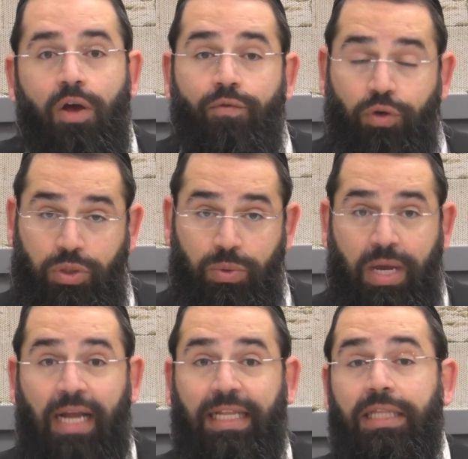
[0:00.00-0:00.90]
For
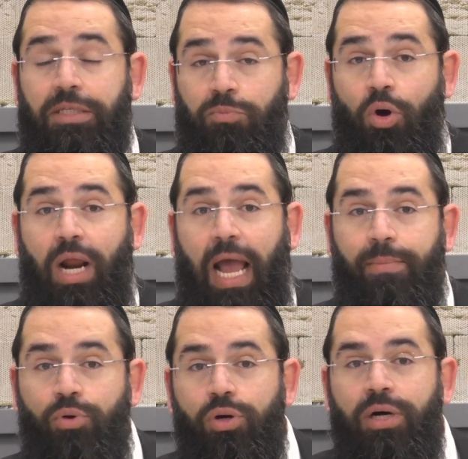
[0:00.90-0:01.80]
sukkah, that is more
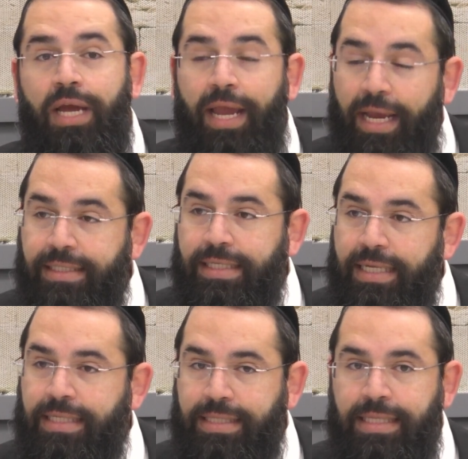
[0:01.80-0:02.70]
chamur, isn't
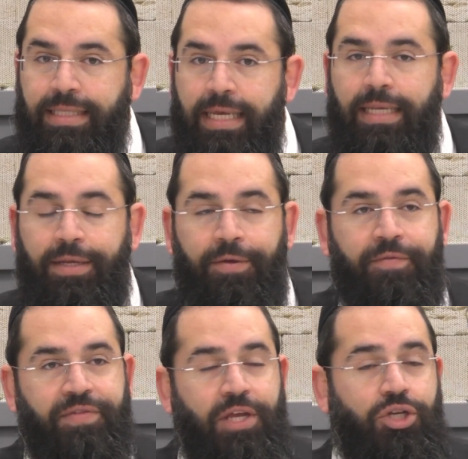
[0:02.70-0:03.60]
it the din
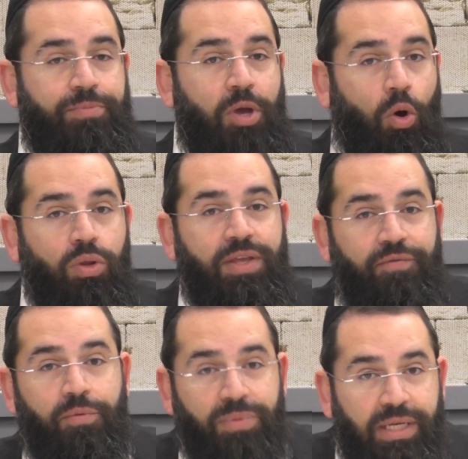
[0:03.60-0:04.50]
that it should be only
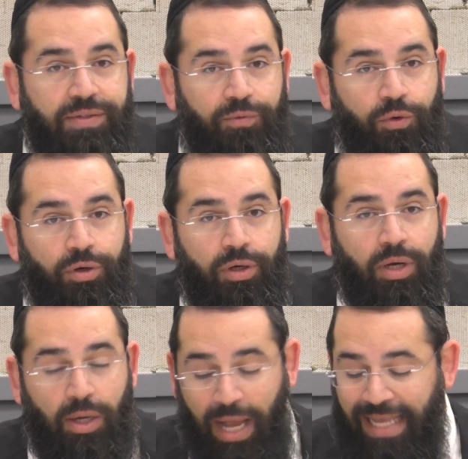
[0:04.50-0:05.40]
from this 4
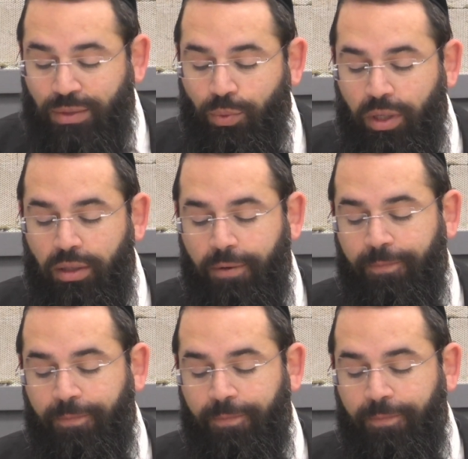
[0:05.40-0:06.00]
as well?